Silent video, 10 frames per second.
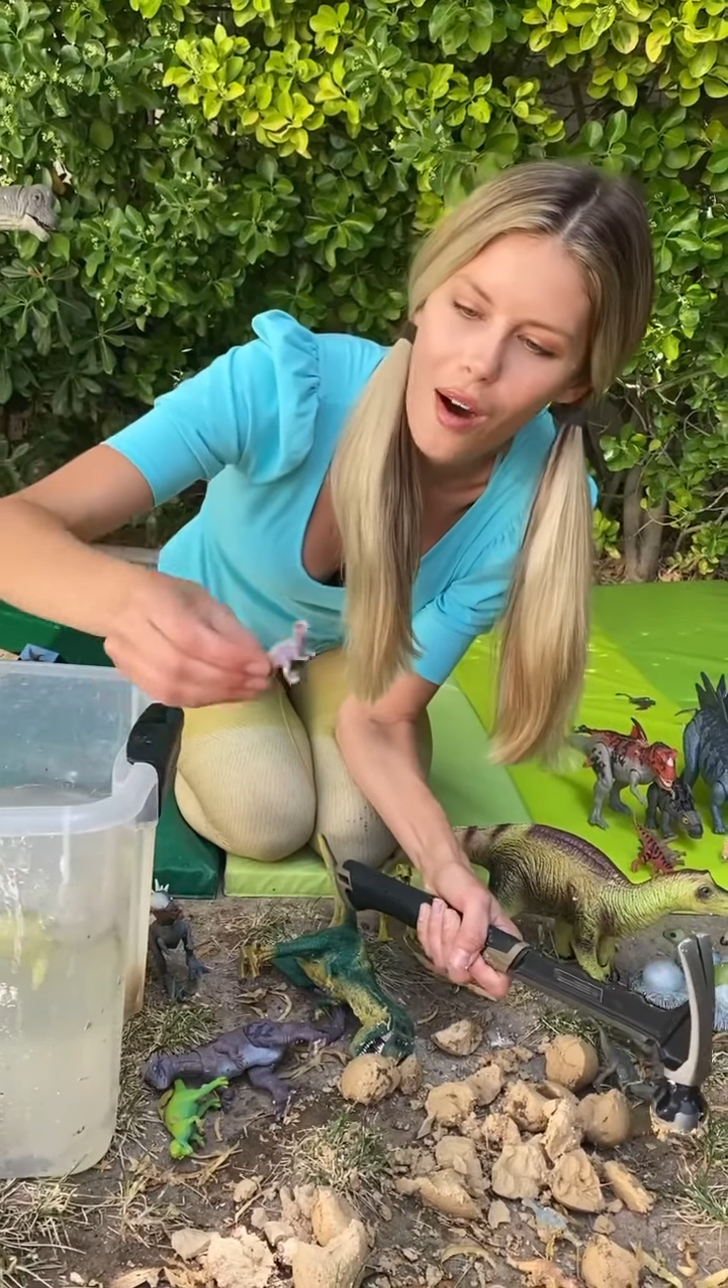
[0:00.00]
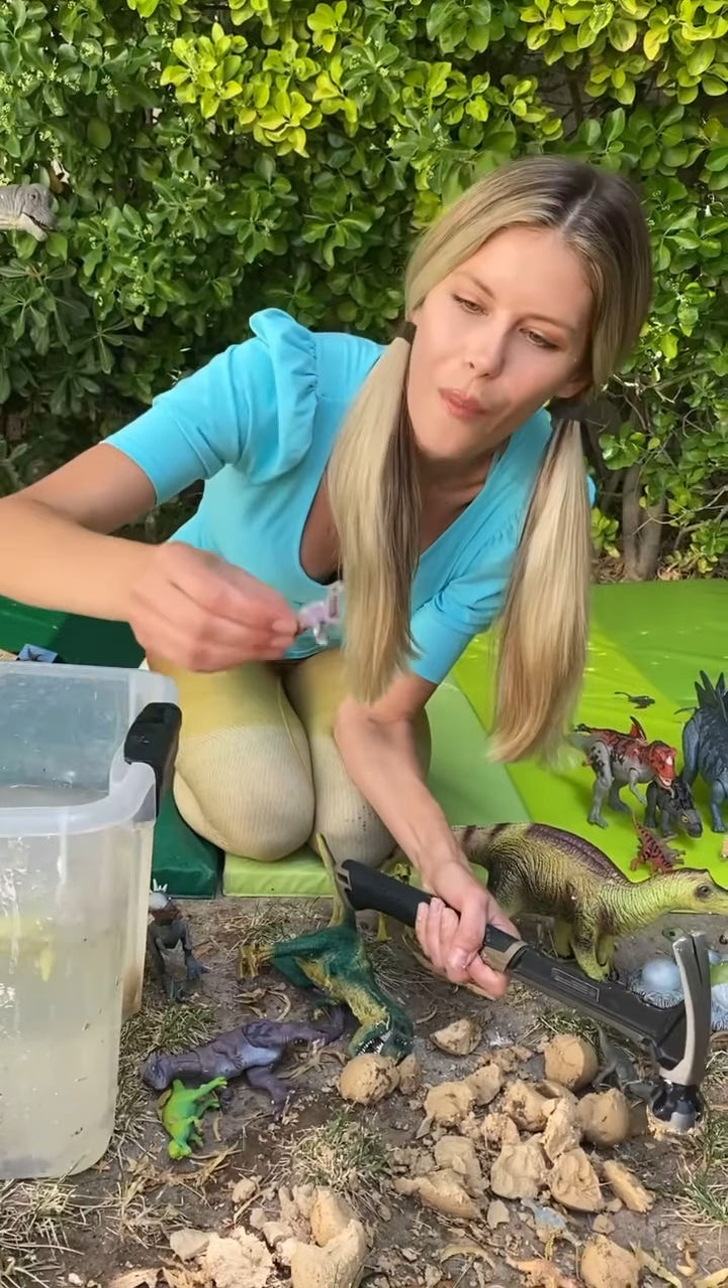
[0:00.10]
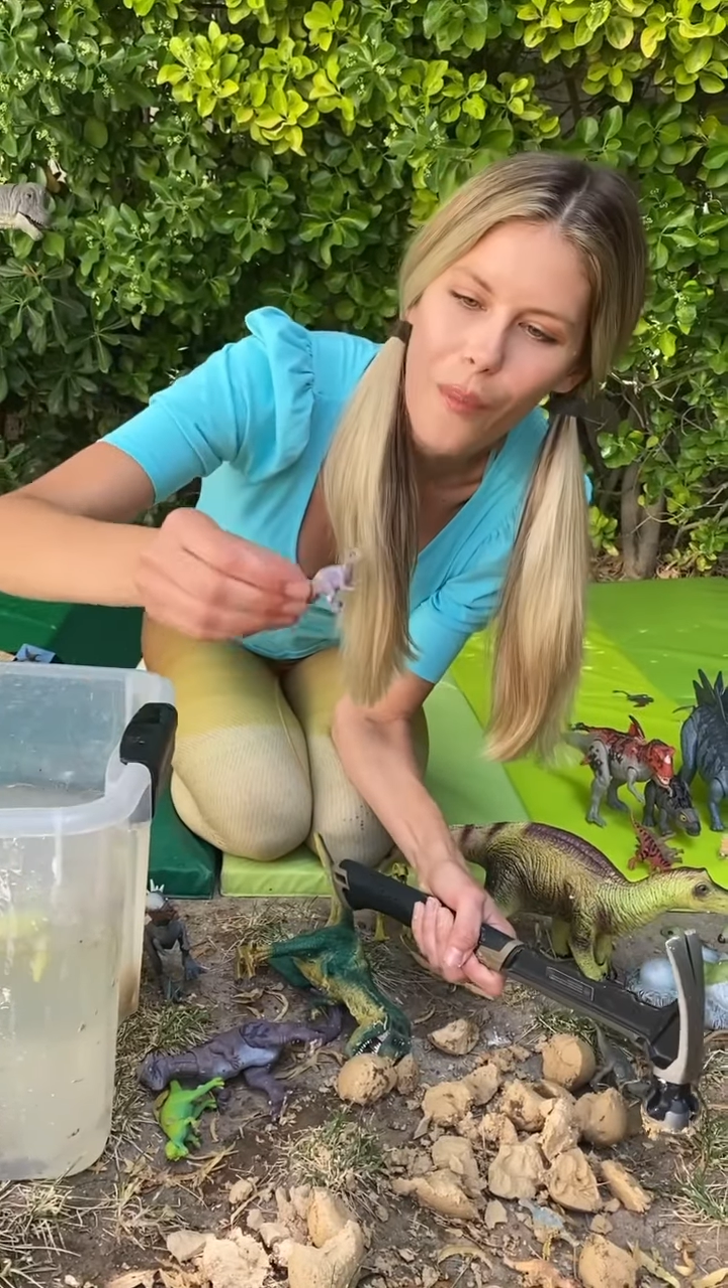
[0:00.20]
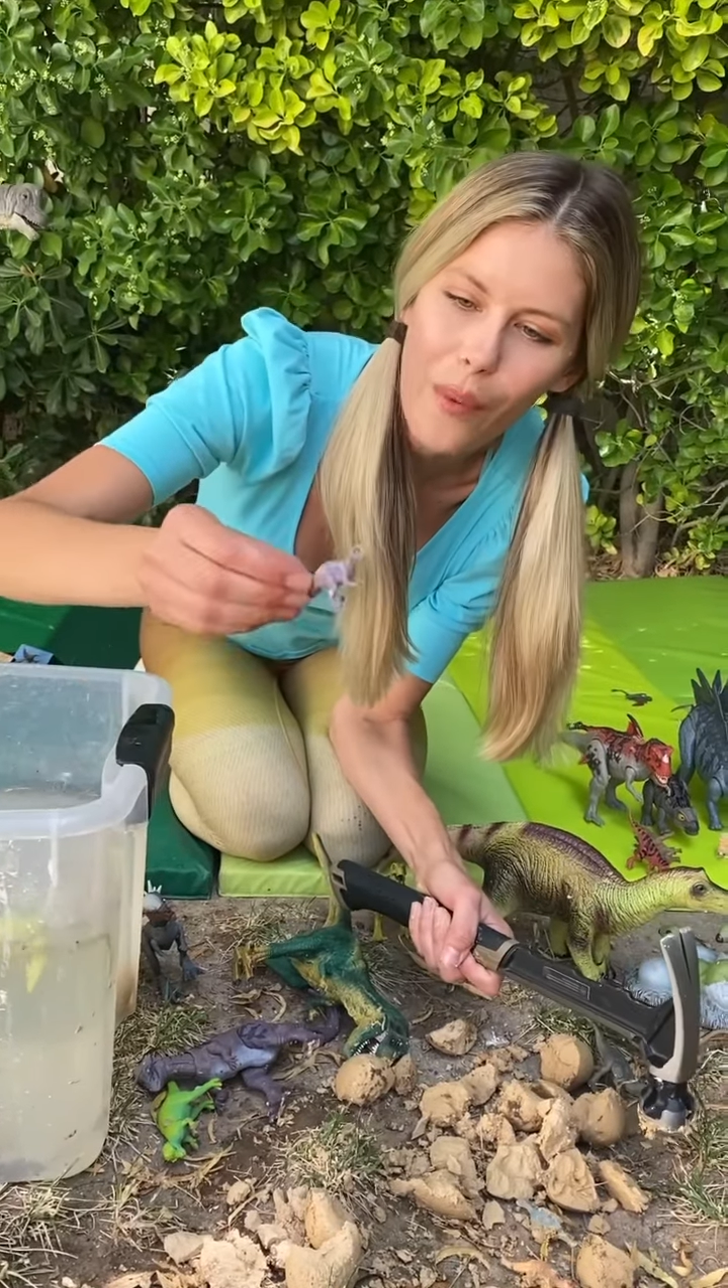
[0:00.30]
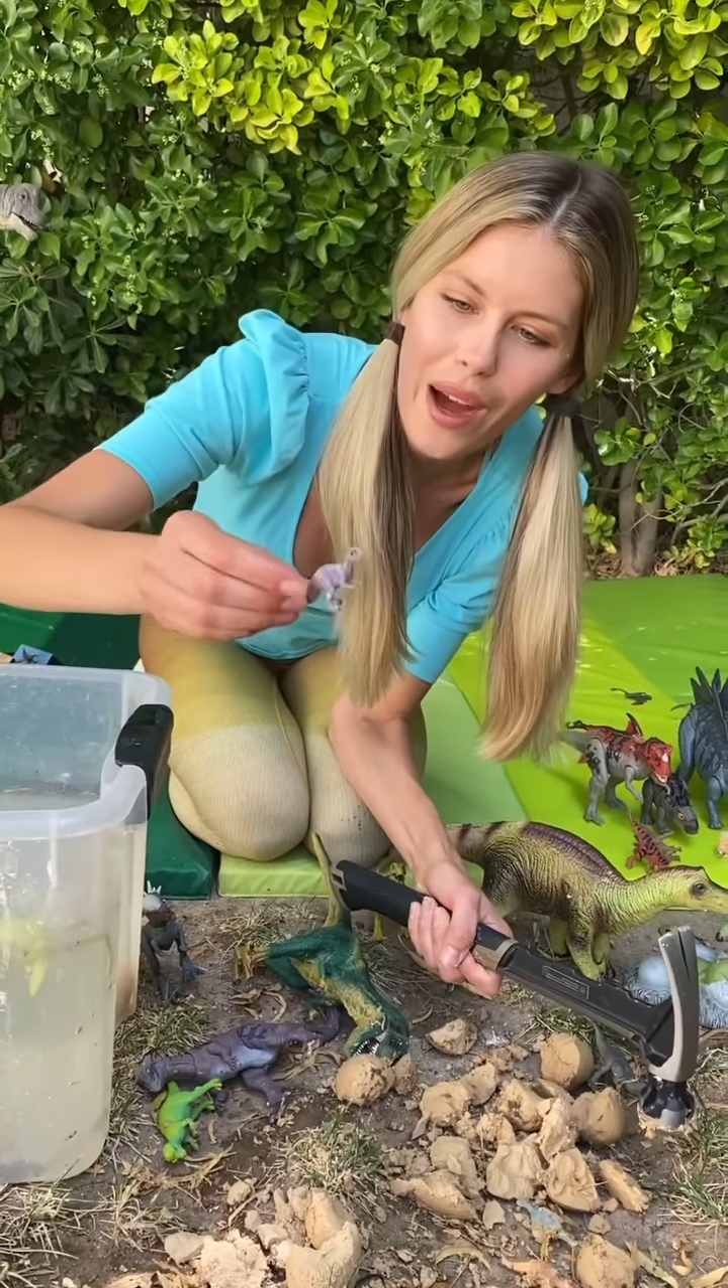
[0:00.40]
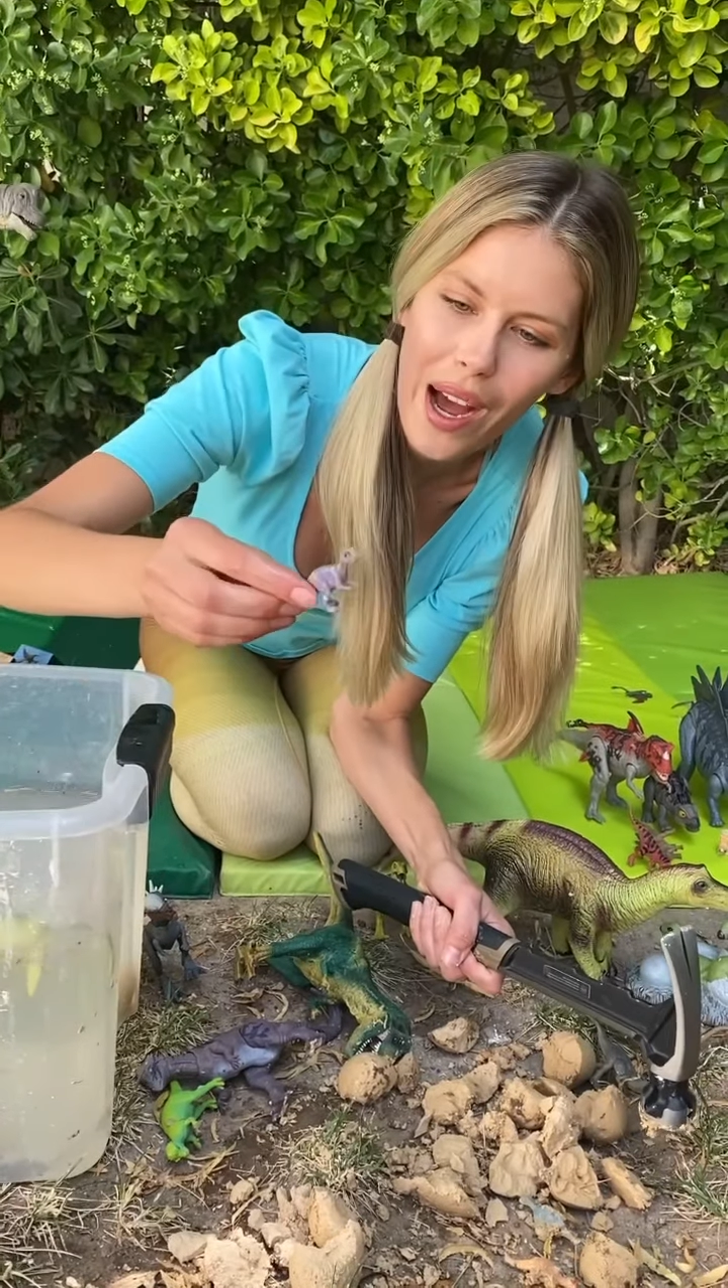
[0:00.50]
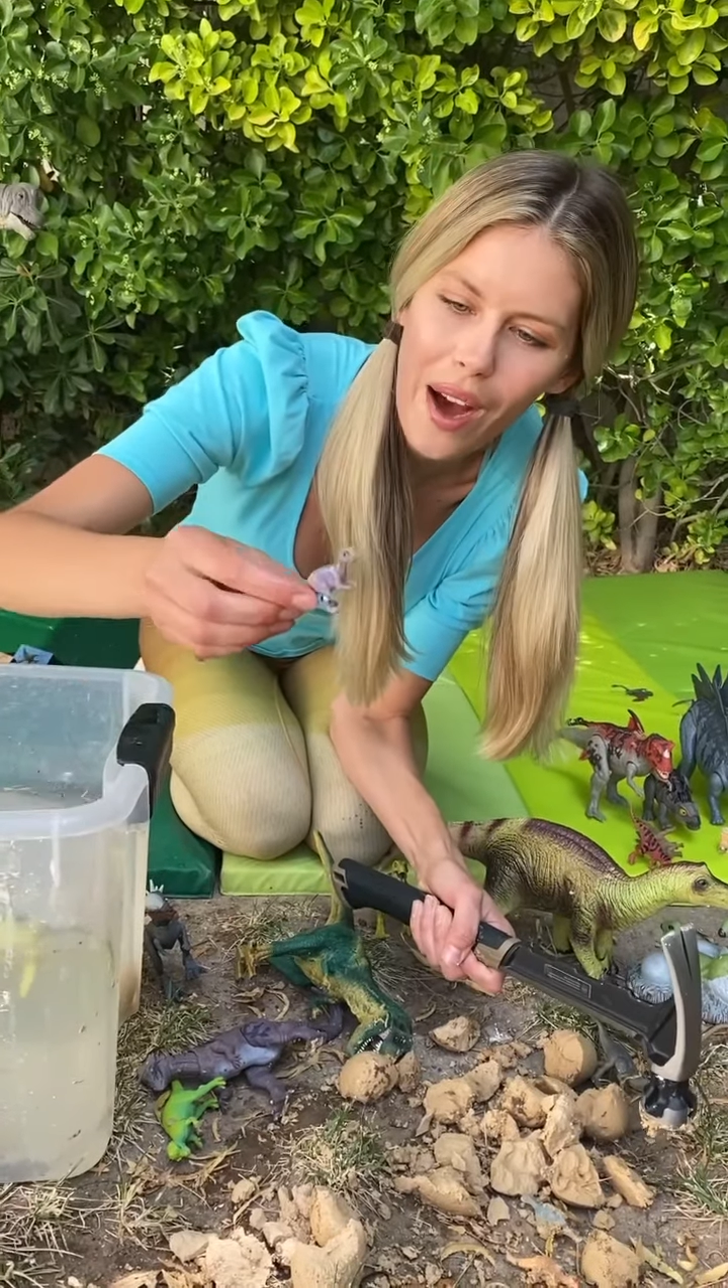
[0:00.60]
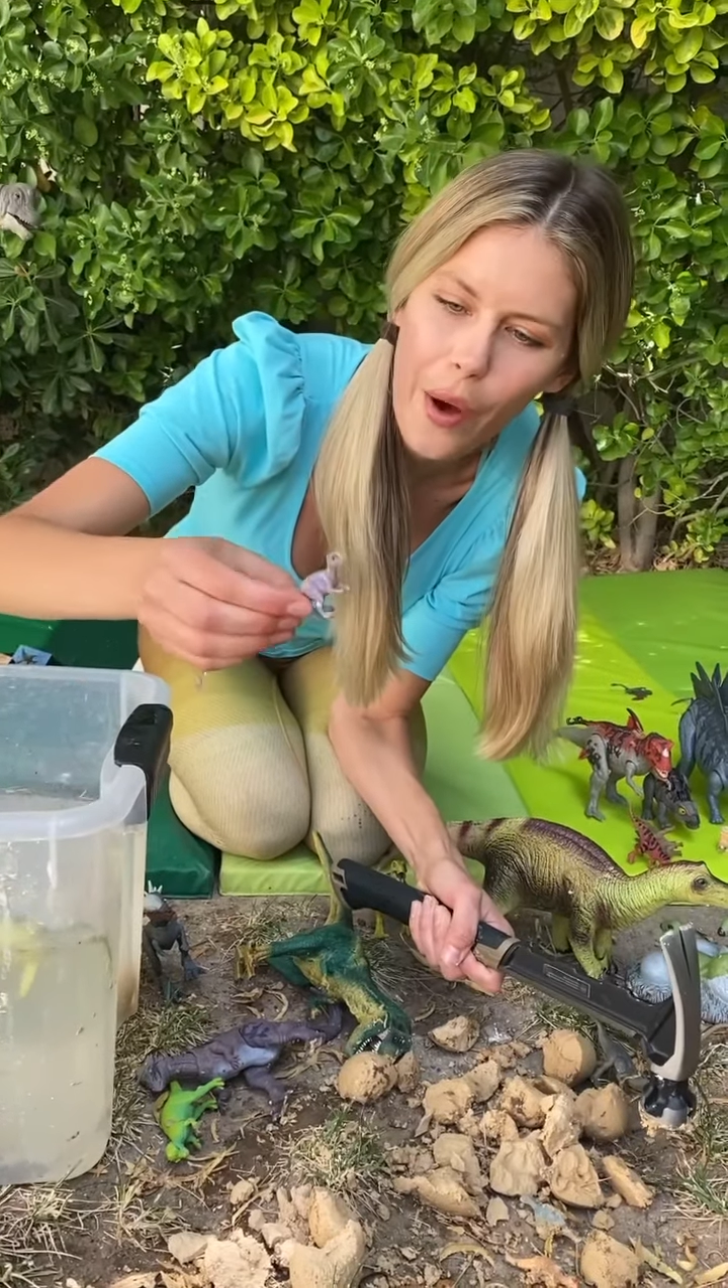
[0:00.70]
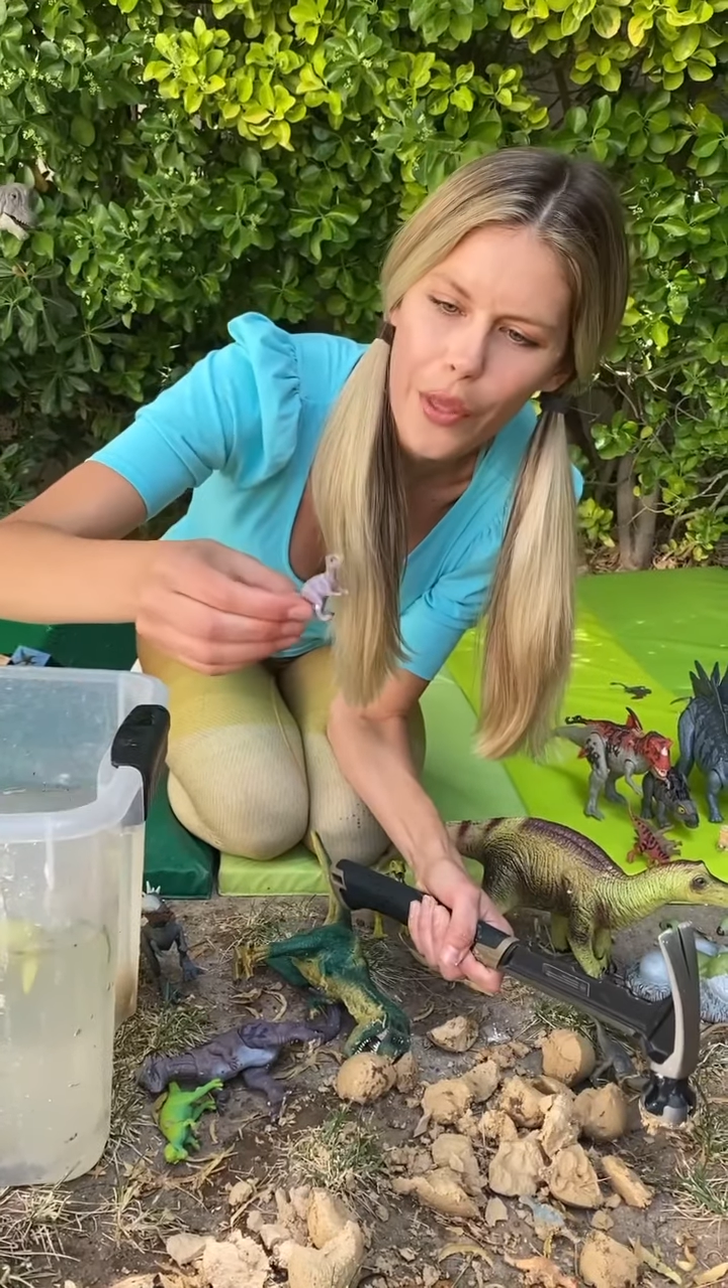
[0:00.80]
Wow,